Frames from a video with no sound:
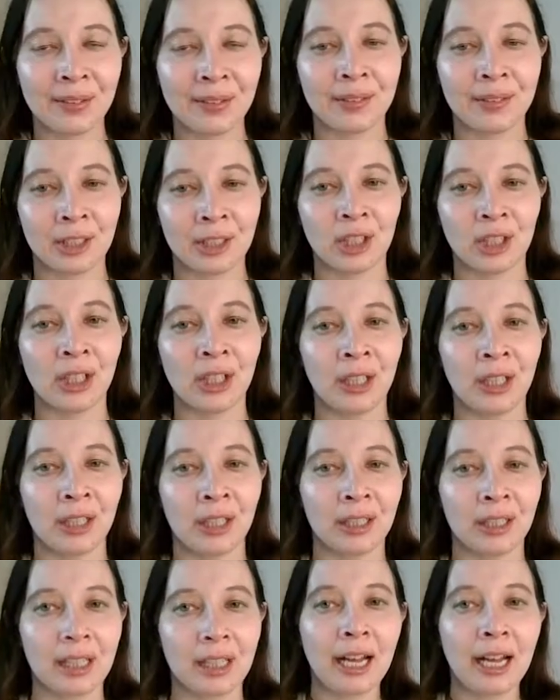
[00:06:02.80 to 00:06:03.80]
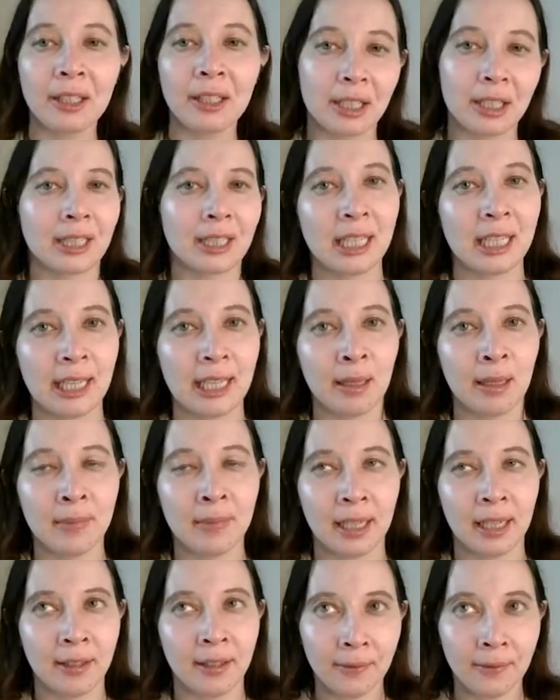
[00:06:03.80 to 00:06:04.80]
original color scheme
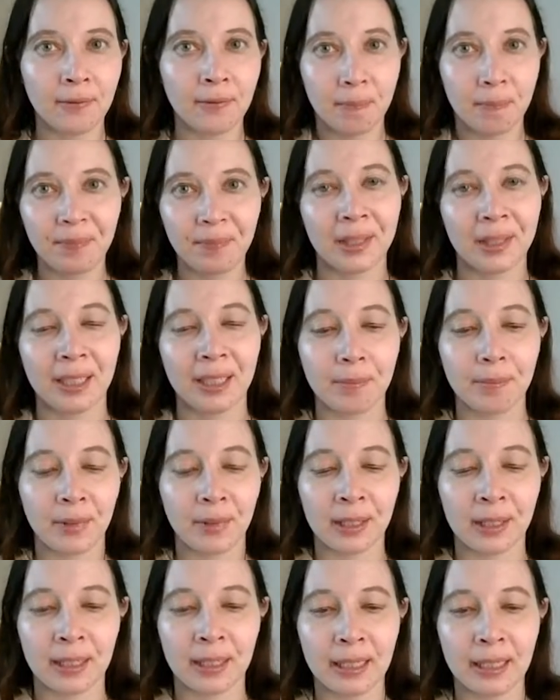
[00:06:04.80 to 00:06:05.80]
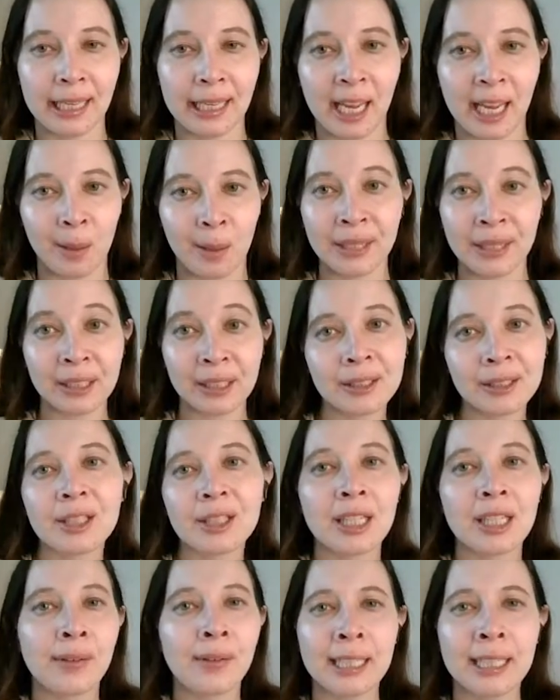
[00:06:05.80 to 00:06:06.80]
of, you know, the EA build,
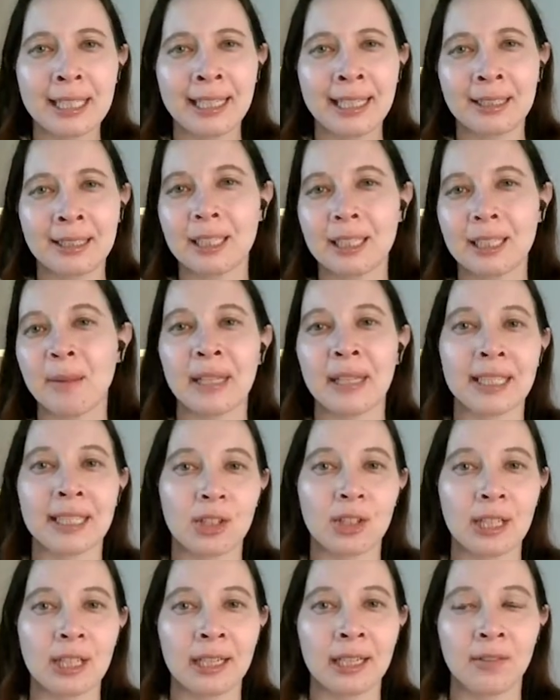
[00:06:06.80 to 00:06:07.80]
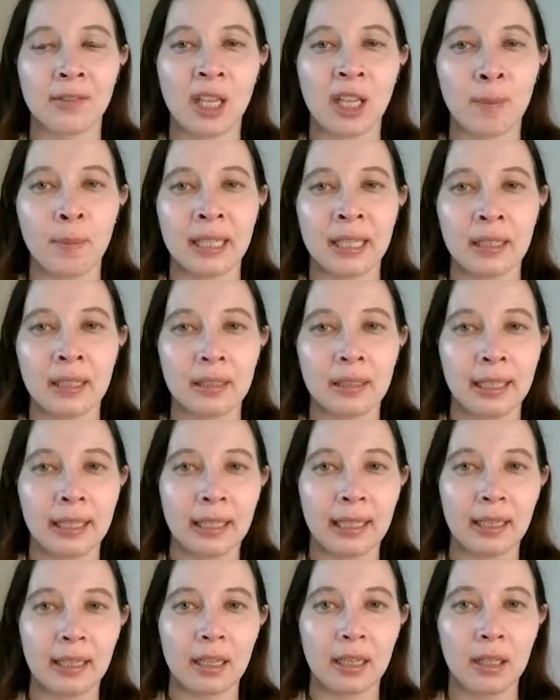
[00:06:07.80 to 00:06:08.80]
so I decided to keep that, just kind of keep it
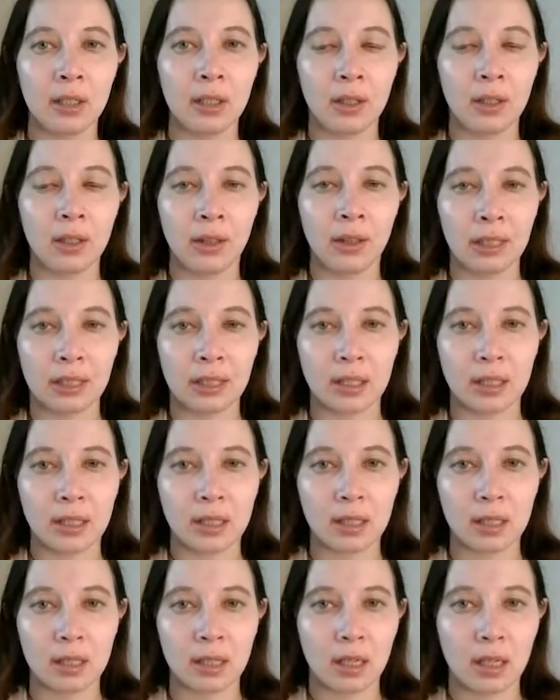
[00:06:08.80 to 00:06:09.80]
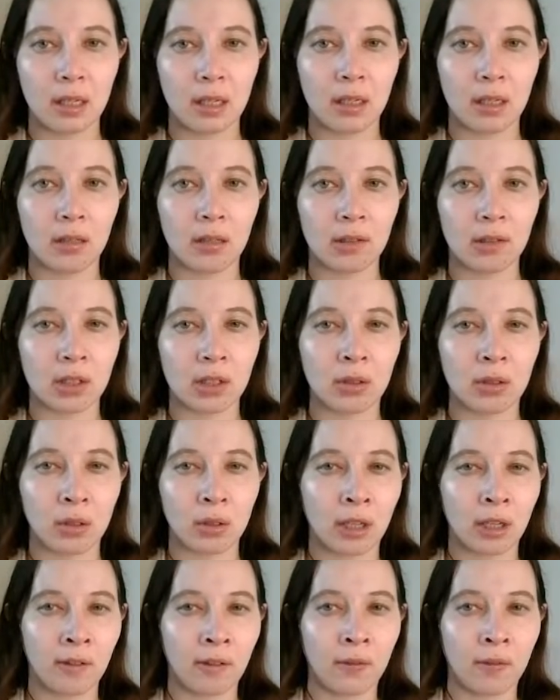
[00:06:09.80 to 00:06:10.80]
like this
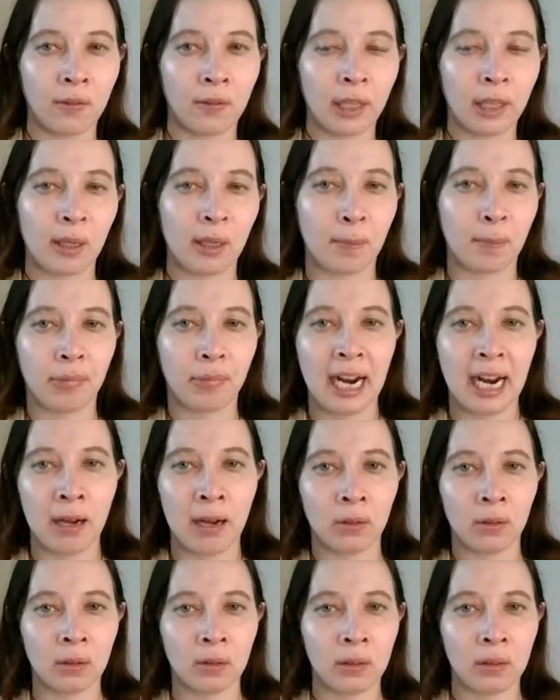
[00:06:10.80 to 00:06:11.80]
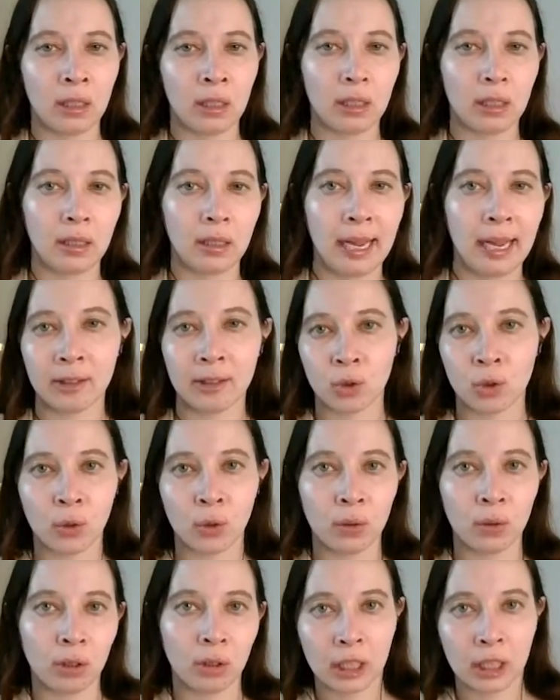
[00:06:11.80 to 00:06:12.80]
sort of like brown
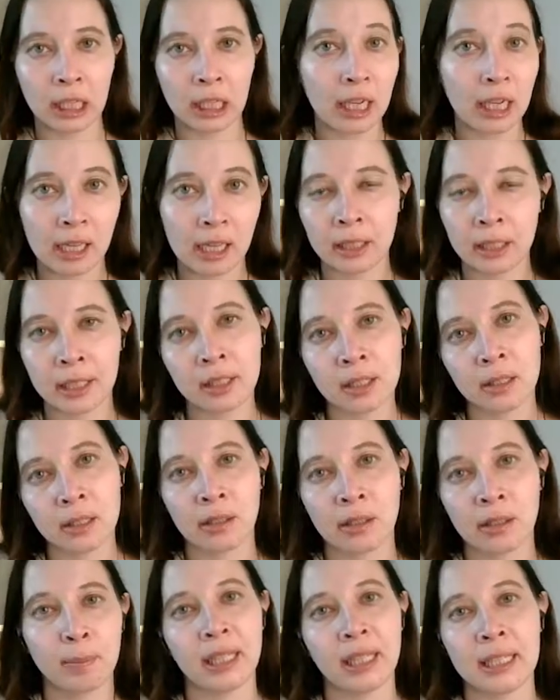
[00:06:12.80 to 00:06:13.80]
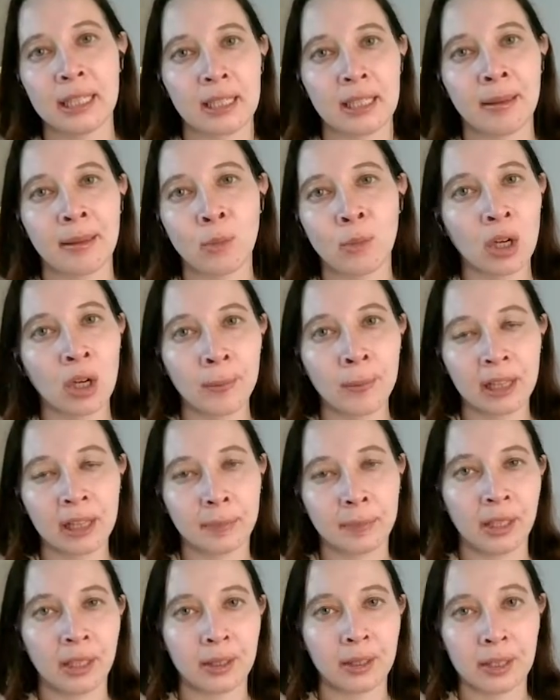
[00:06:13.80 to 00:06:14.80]
natural looking colors so it blends in more with the
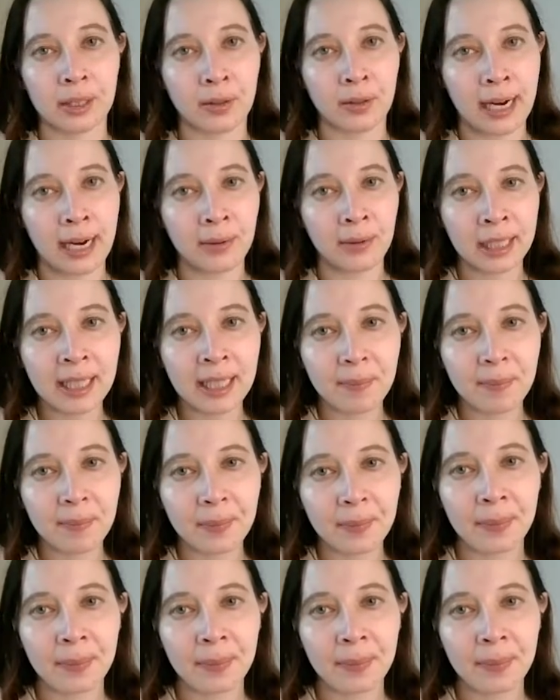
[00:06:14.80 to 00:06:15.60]
buildings around it.